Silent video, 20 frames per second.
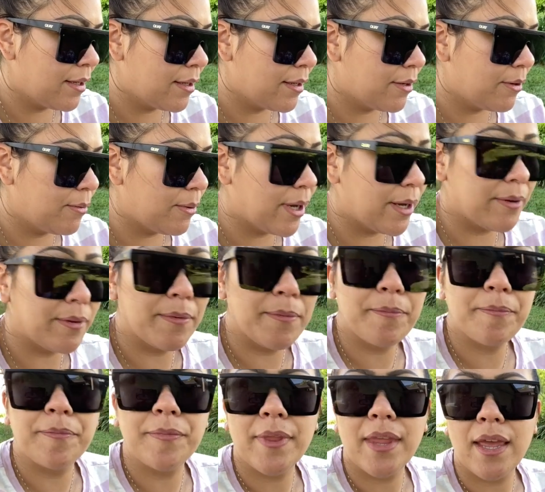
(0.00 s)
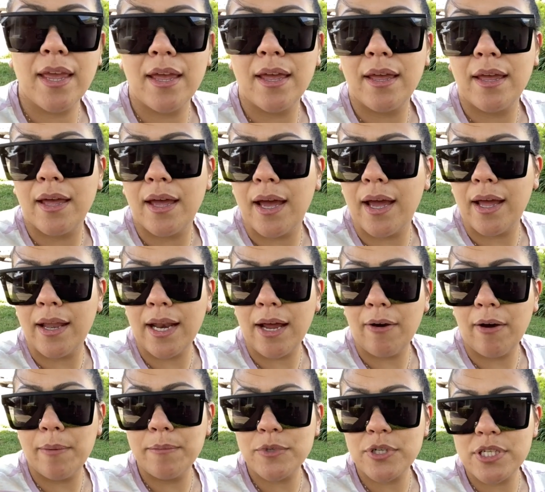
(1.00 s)
Oh wow. And now
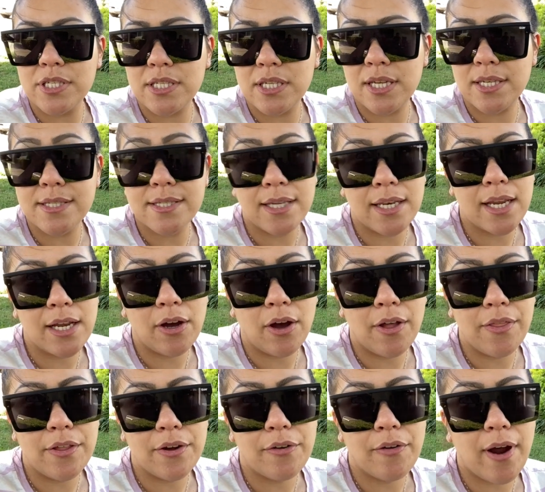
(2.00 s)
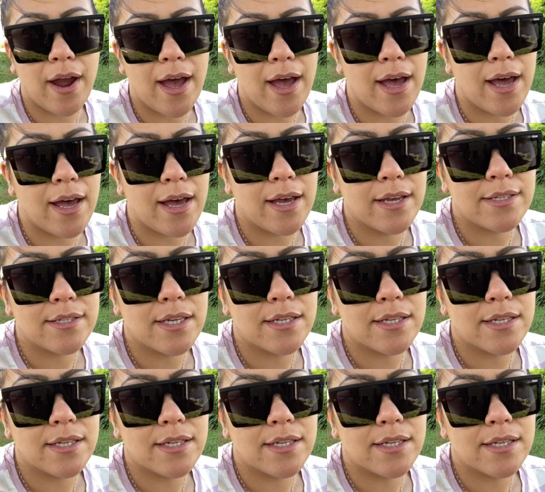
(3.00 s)
I'm just sitting on the grass.